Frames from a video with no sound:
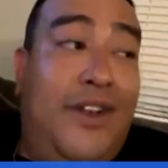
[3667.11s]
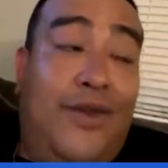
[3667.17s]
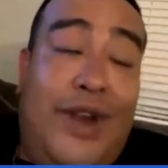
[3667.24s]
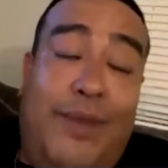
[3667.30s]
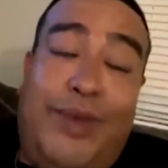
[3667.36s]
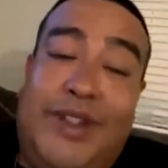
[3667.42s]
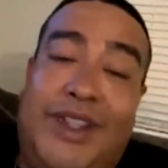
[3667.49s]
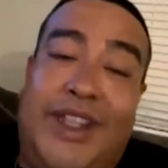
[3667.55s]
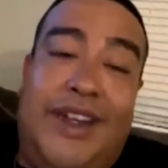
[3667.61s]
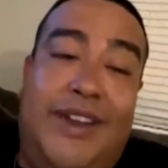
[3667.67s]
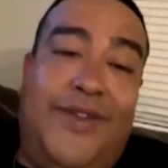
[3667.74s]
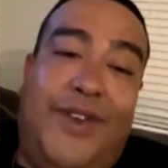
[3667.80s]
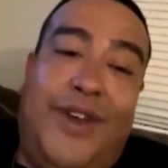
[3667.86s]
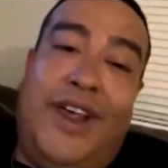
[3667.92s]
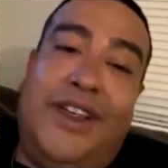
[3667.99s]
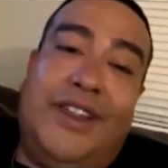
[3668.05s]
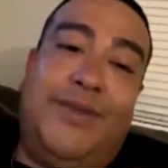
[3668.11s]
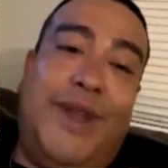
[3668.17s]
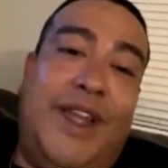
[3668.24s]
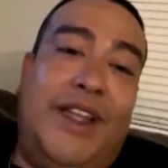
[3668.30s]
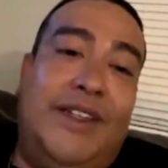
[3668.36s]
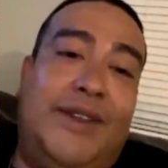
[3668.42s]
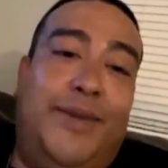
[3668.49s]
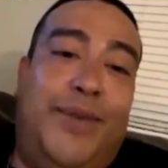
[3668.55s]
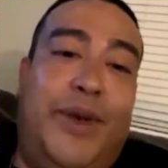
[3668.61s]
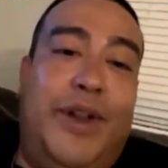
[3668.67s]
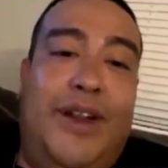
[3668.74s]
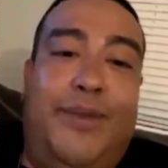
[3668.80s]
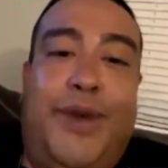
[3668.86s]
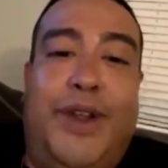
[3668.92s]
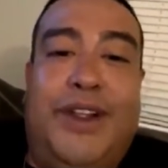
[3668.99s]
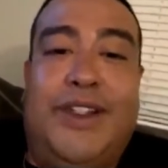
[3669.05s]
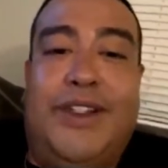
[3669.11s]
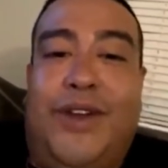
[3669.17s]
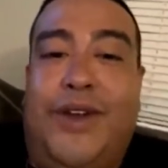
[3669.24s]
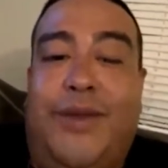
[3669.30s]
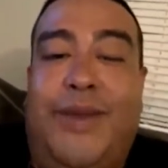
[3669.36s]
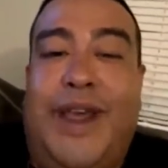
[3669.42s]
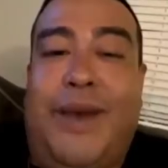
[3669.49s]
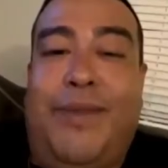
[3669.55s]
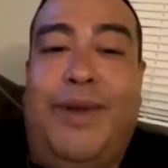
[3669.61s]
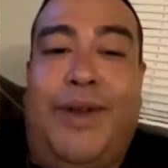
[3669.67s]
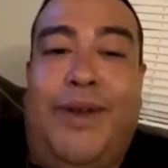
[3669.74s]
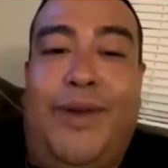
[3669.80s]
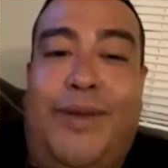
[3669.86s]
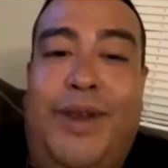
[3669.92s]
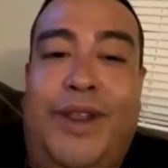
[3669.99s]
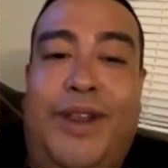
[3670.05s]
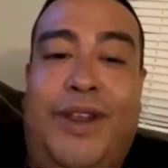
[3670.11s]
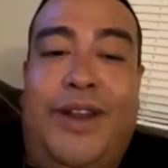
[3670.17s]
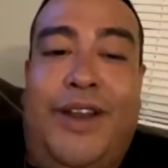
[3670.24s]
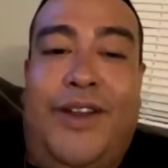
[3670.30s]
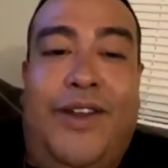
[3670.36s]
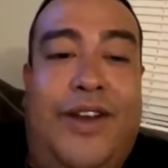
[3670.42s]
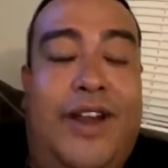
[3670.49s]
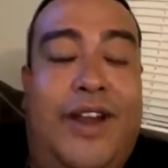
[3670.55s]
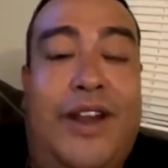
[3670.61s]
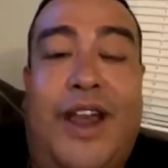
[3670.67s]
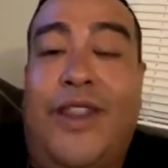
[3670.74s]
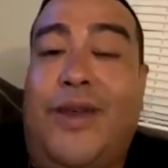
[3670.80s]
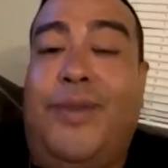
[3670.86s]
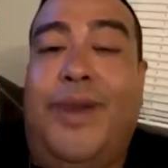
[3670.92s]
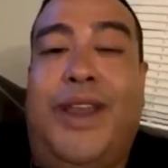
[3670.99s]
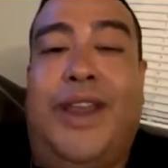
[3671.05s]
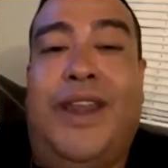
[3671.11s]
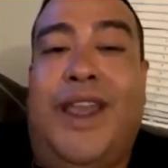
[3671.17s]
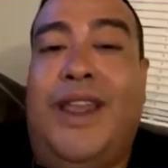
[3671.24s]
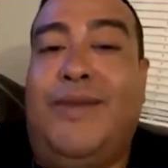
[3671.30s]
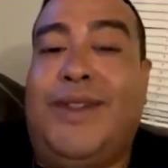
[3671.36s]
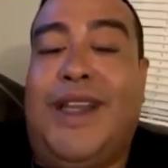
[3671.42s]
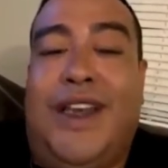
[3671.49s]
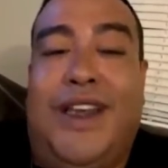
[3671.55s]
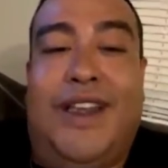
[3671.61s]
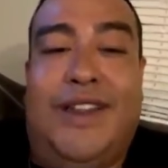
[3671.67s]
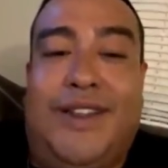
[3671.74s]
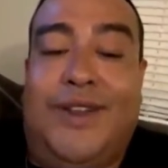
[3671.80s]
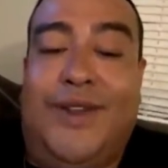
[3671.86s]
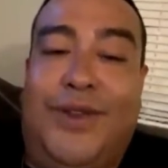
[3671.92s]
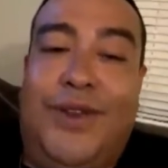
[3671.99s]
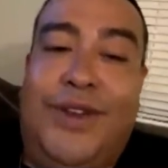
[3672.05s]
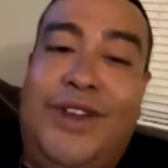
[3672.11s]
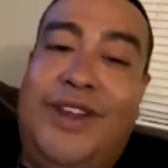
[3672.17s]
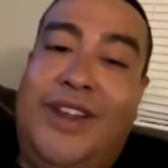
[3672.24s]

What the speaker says: representing for us, man, to put us on the map a little bit, and other big names out here too.